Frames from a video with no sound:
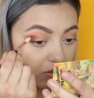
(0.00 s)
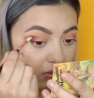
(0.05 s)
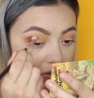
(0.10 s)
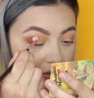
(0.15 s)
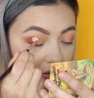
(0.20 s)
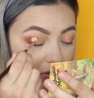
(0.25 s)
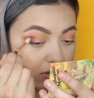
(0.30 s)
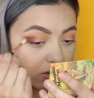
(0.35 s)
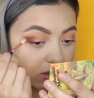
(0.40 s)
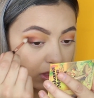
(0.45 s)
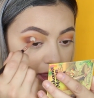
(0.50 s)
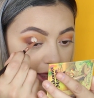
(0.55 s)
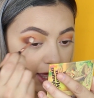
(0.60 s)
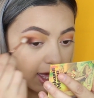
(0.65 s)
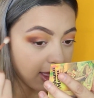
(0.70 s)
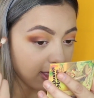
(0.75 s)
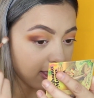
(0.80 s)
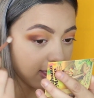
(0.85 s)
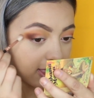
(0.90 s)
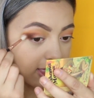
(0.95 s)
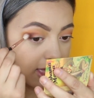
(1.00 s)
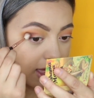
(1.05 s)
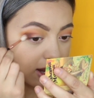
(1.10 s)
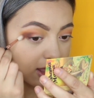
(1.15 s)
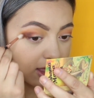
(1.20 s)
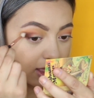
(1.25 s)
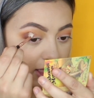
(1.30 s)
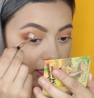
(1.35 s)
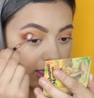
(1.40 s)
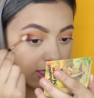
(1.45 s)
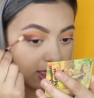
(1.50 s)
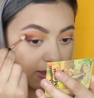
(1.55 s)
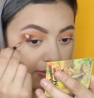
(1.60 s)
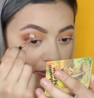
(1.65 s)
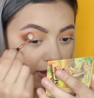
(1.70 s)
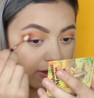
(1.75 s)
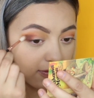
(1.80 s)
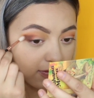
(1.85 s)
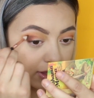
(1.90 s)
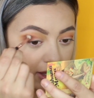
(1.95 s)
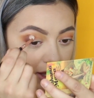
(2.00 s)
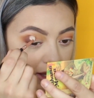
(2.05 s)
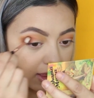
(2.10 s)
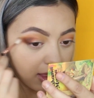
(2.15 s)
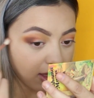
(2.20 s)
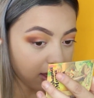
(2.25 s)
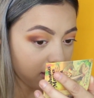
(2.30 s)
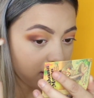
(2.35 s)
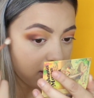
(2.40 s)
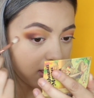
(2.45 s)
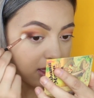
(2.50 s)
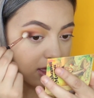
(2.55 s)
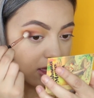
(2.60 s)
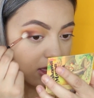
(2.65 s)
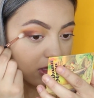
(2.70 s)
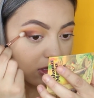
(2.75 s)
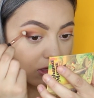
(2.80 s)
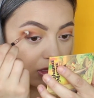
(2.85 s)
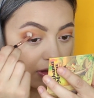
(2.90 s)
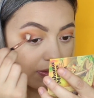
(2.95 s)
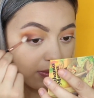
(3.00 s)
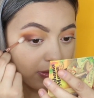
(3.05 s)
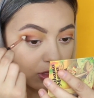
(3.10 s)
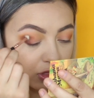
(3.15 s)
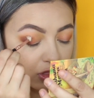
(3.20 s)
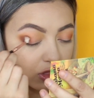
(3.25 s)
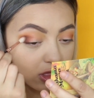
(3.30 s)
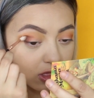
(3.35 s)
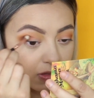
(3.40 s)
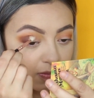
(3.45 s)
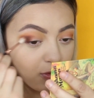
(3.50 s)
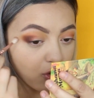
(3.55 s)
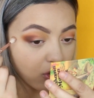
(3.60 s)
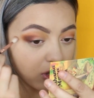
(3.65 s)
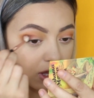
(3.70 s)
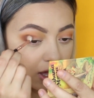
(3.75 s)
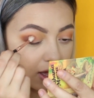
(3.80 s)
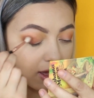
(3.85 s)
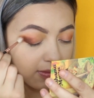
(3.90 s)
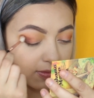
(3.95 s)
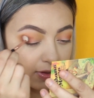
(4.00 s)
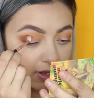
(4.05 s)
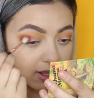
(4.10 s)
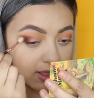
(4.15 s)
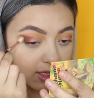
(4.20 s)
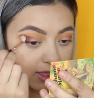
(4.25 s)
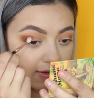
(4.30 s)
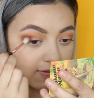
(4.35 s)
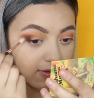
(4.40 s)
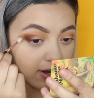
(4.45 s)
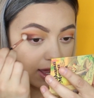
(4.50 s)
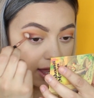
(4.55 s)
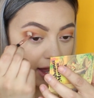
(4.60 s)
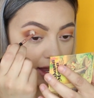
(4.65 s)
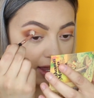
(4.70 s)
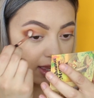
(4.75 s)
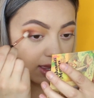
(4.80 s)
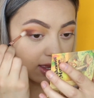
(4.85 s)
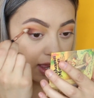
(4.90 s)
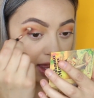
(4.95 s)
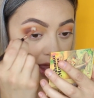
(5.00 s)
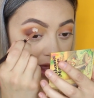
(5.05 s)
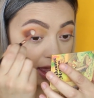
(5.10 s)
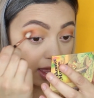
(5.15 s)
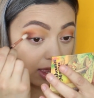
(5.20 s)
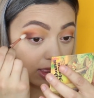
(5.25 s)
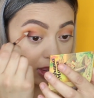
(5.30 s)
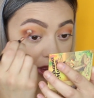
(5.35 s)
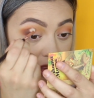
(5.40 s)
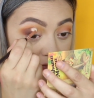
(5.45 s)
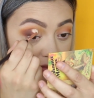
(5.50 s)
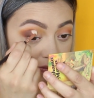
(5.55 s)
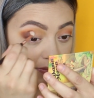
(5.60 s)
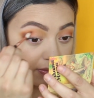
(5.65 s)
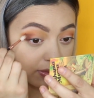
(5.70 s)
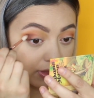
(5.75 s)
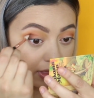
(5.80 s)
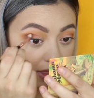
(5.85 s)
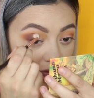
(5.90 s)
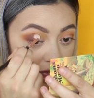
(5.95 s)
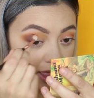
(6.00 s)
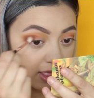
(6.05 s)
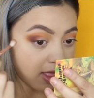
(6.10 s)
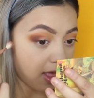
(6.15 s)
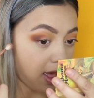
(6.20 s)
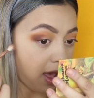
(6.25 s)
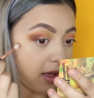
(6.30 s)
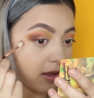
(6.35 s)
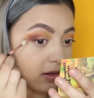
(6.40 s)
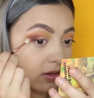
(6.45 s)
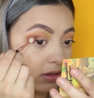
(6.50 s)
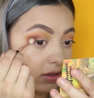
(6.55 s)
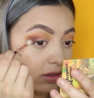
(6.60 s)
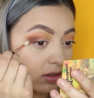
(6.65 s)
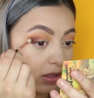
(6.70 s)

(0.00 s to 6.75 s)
Oh, yes, that is the perfect color. So just Mocha, I'm going to leave it out and just blend that.